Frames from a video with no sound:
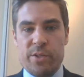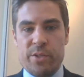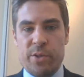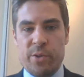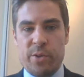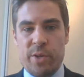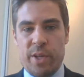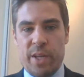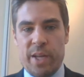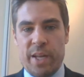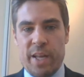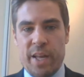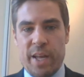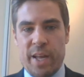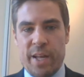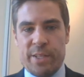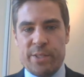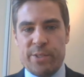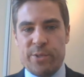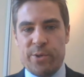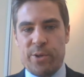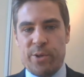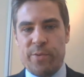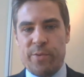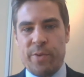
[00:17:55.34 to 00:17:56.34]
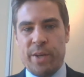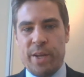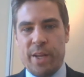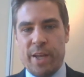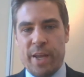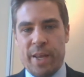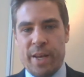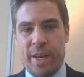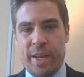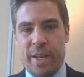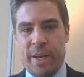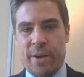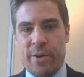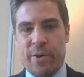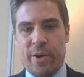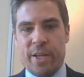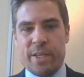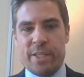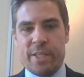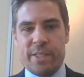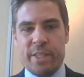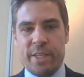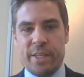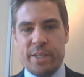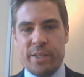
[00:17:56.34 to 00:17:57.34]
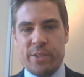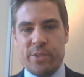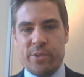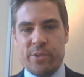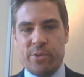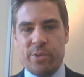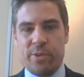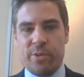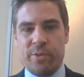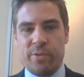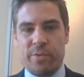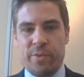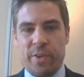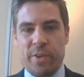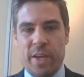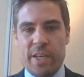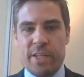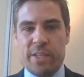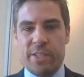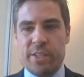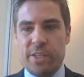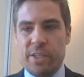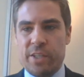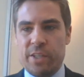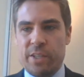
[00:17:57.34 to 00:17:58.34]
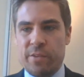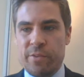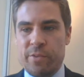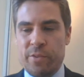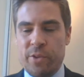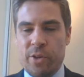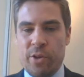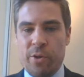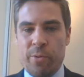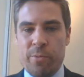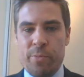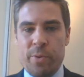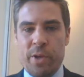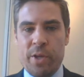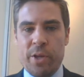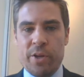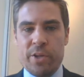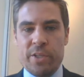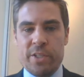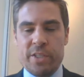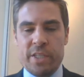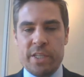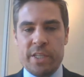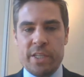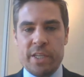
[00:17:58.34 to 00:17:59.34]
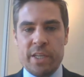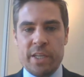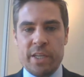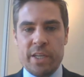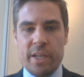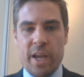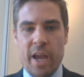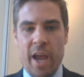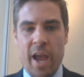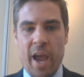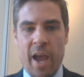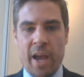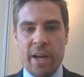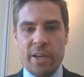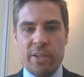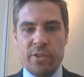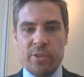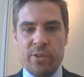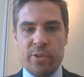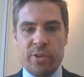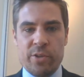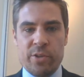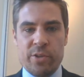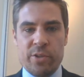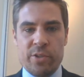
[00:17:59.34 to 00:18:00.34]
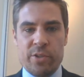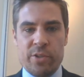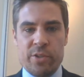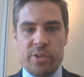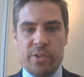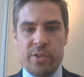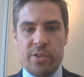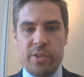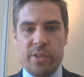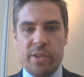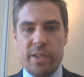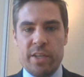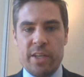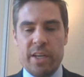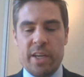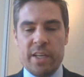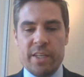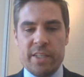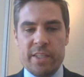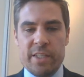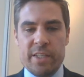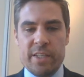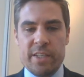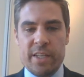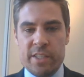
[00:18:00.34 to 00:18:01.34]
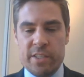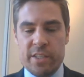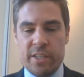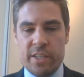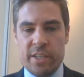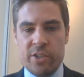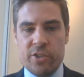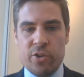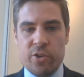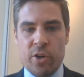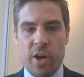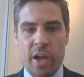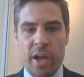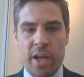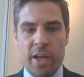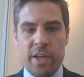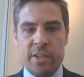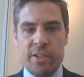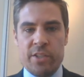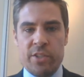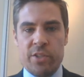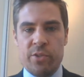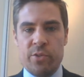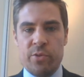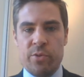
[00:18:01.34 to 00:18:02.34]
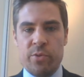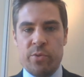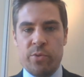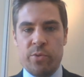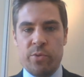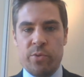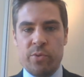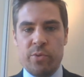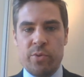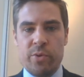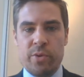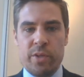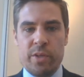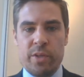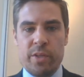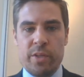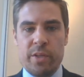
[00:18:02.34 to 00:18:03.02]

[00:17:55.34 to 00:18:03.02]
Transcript: So it's sort of an interesting sort of case study of PRC actors intensely trying to